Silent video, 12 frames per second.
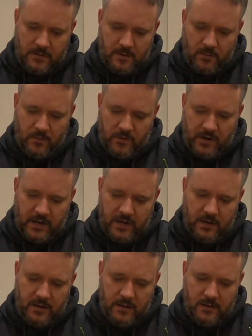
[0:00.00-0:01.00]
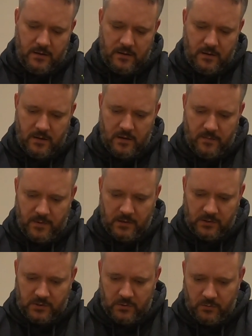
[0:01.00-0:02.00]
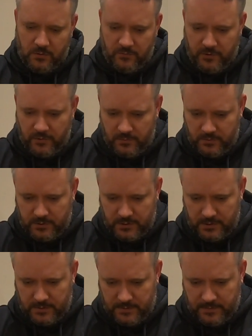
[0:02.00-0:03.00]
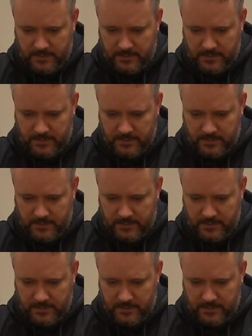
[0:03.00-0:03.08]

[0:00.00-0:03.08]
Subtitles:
that we're in amongst all the roots.